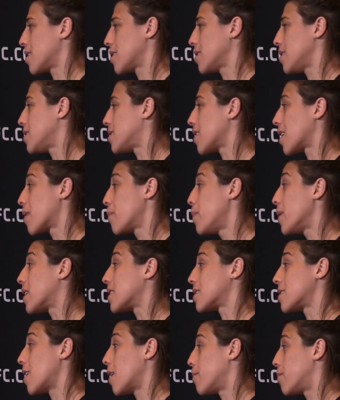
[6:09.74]
it's a big
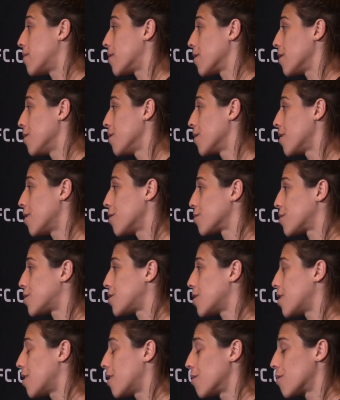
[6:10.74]
support, you know.
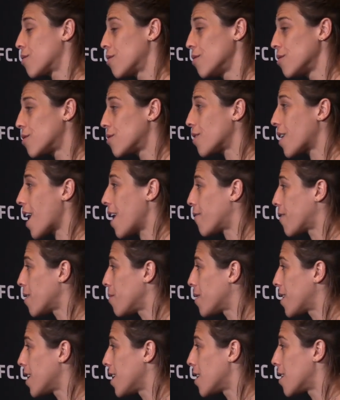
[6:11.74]
So good to have
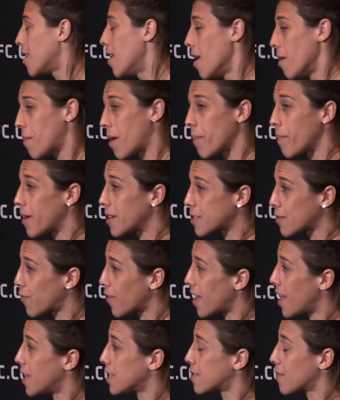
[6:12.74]
him here. My best
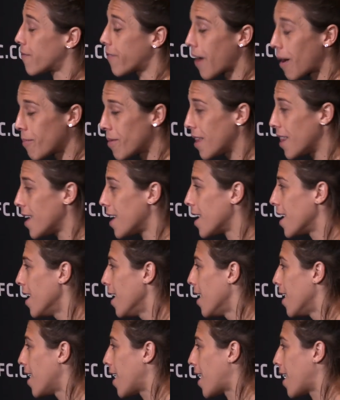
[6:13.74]
friends, family.
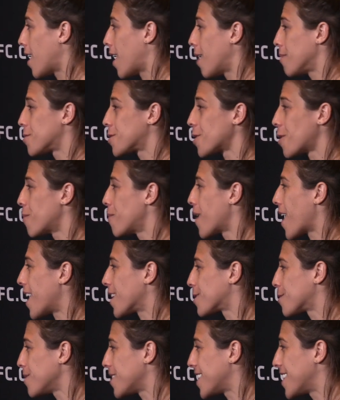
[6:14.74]
I'm so
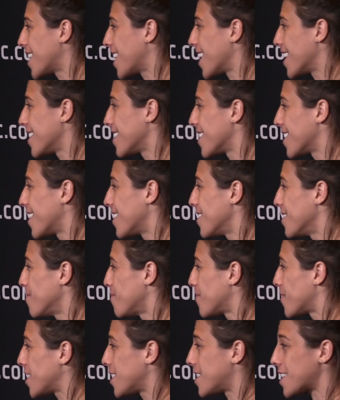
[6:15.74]
blessed with that, you know.
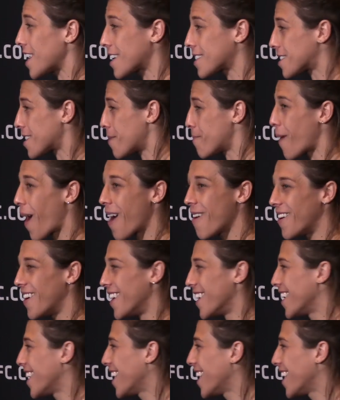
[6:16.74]
It's extra power.